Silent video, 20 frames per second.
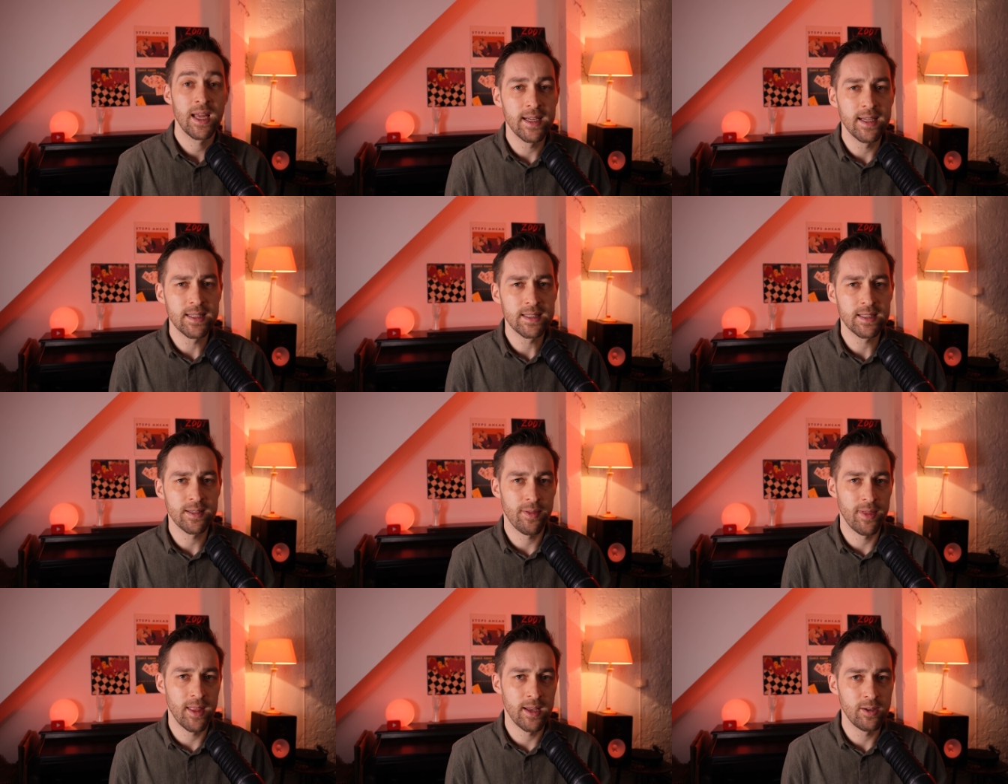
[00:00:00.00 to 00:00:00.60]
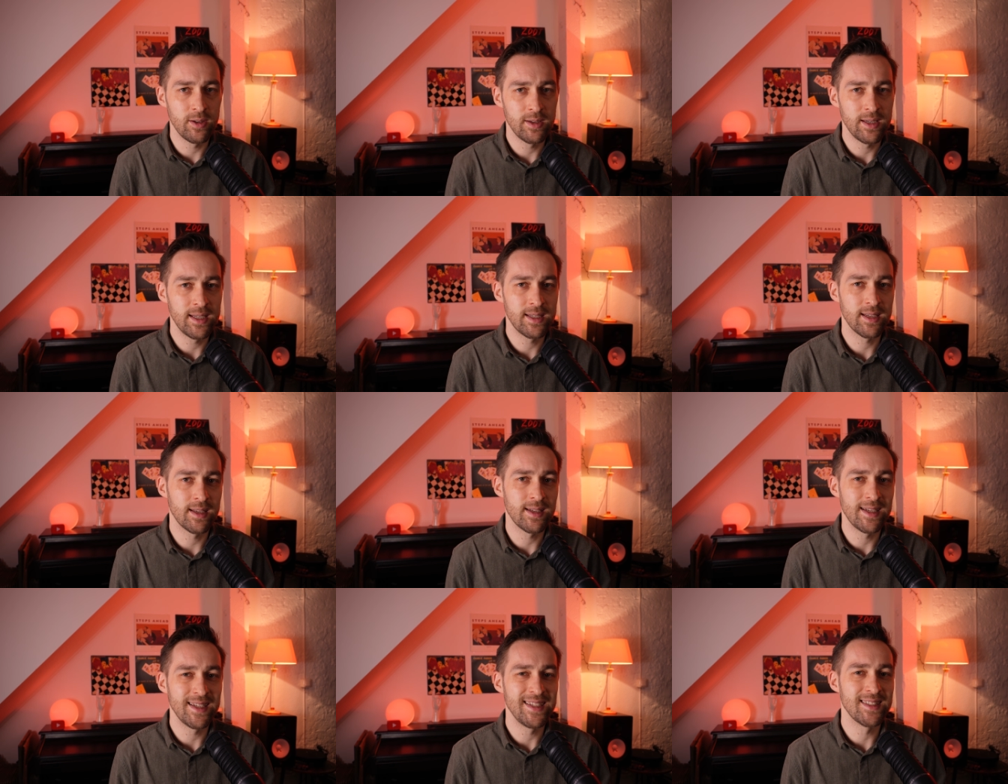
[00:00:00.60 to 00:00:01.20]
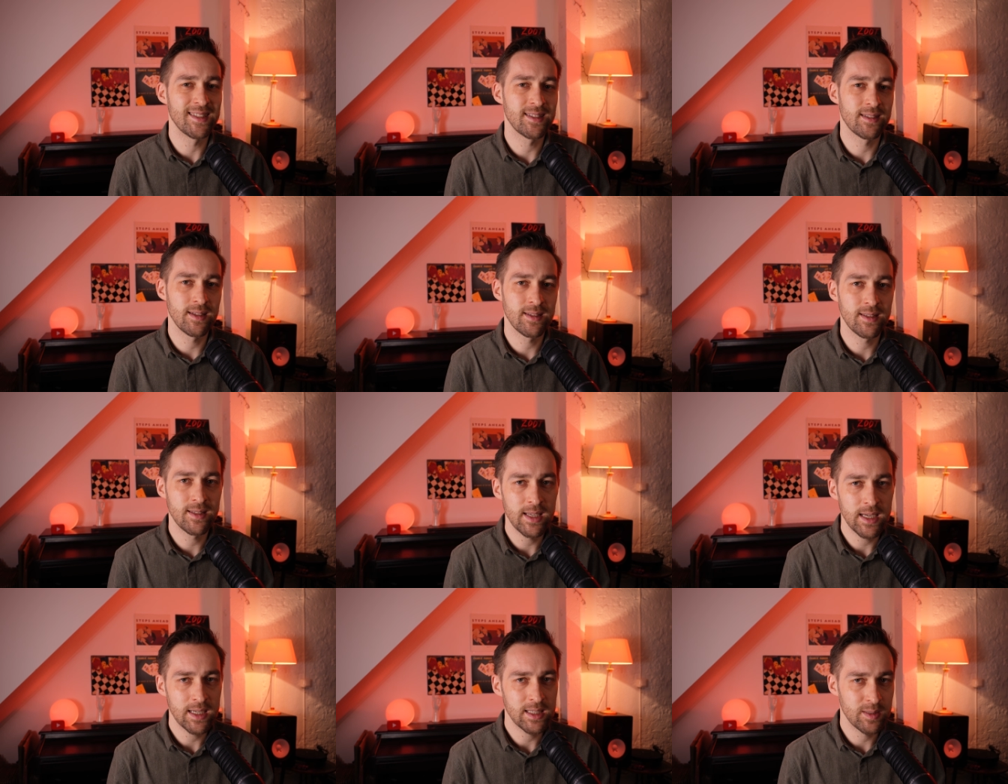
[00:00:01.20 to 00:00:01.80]
is that you need at least
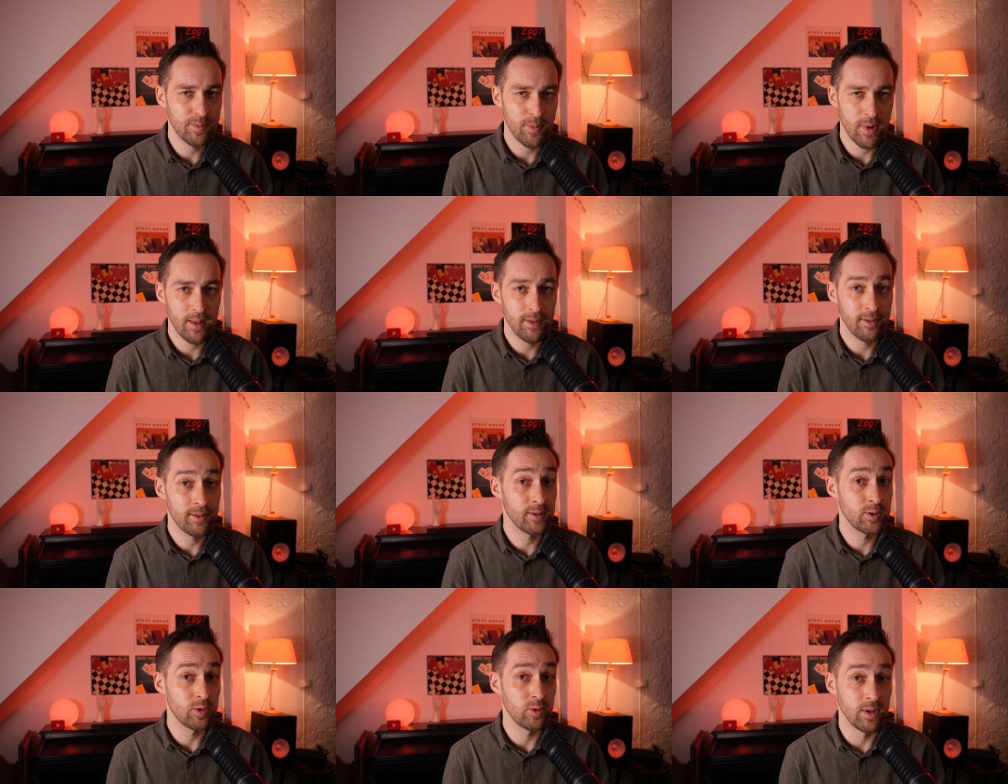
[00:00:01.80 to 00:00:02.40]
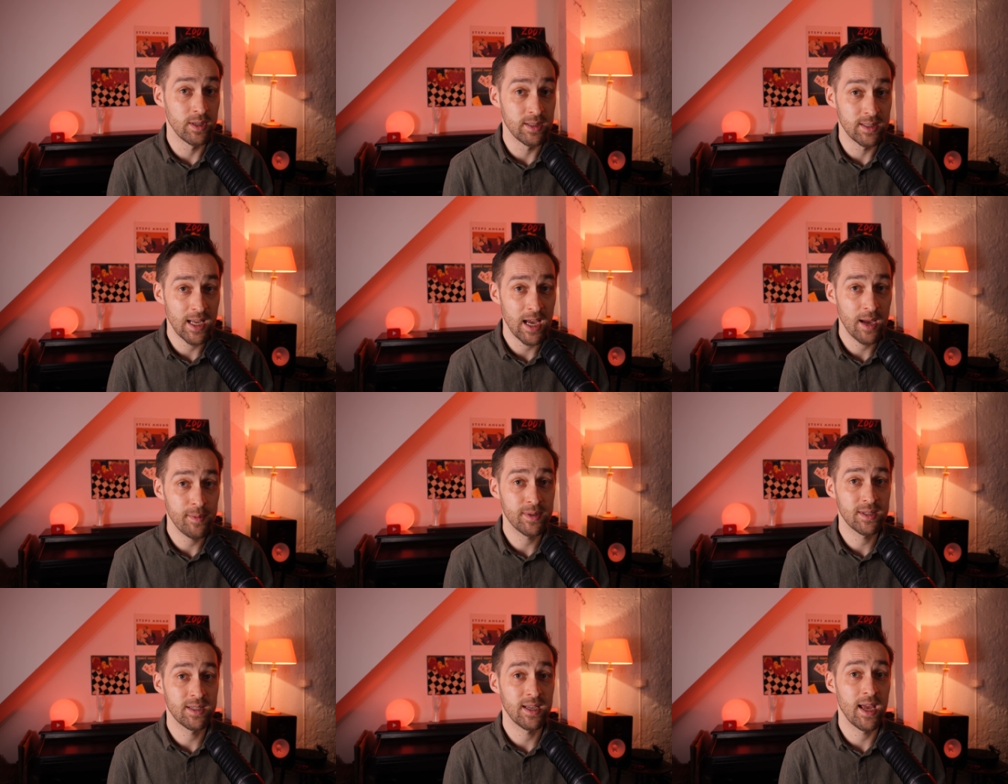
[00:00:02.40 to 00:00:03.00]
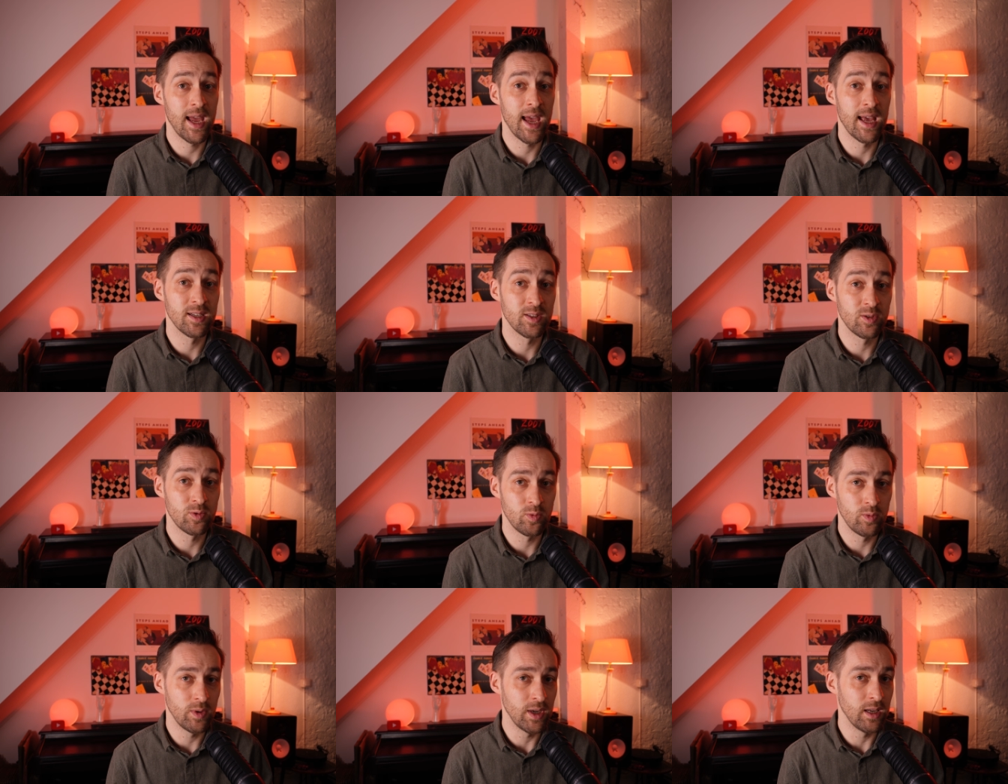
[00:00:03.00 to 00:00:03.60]
6 months to adapt
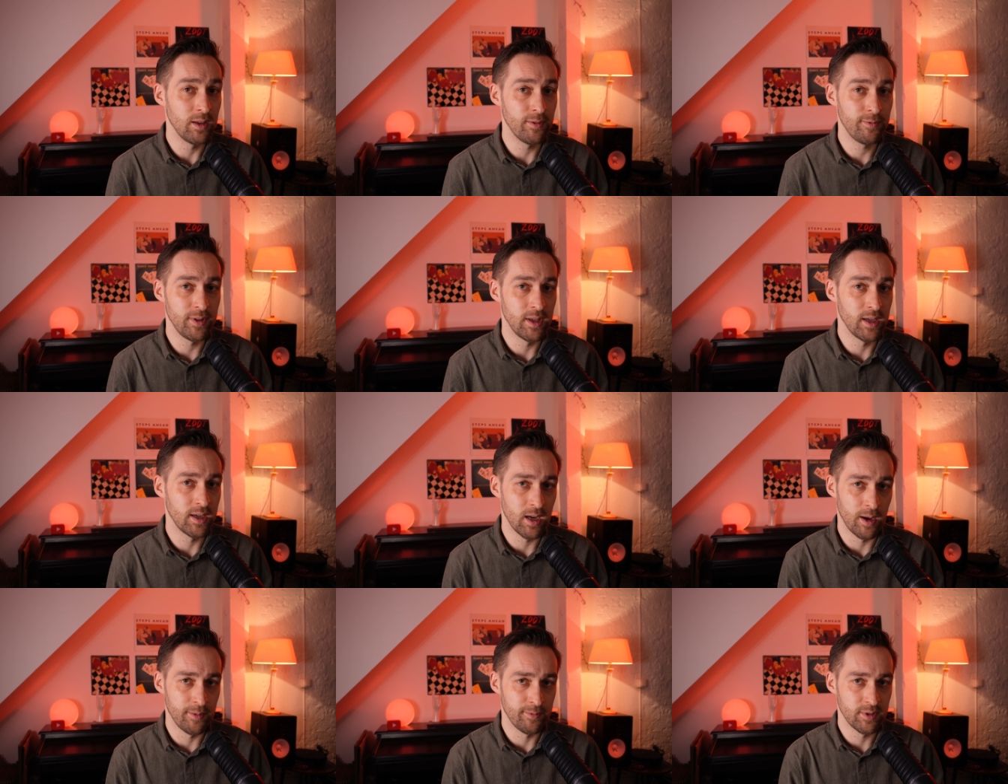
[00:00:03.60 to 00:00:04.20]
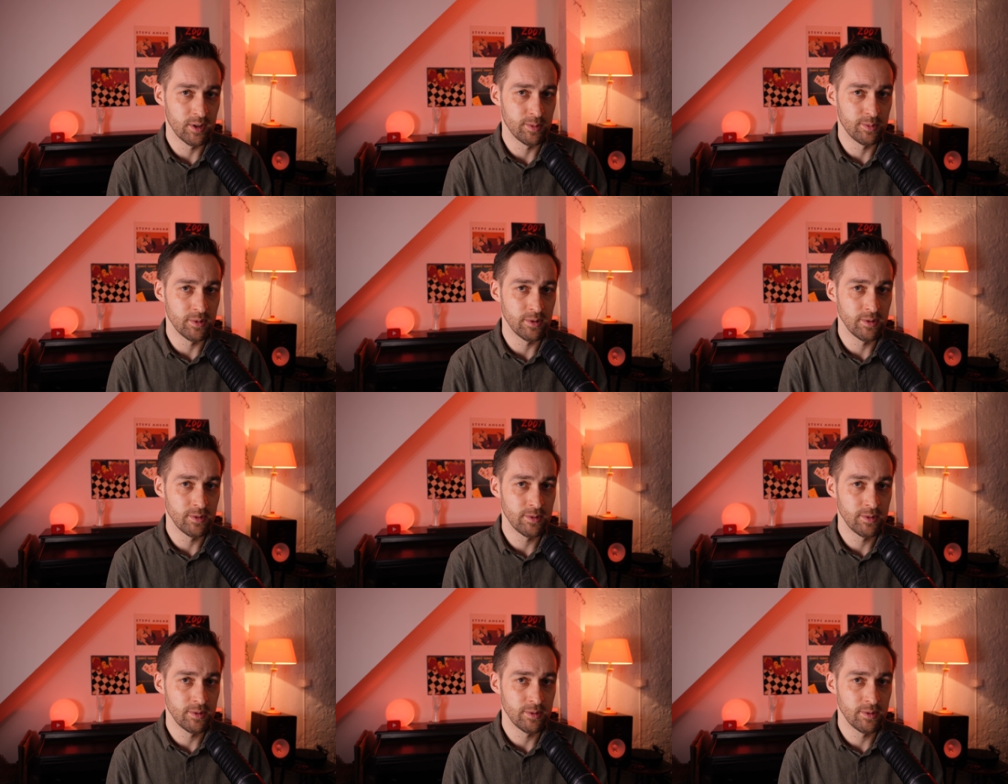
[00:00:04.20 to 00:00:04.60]
and really feel comfortable.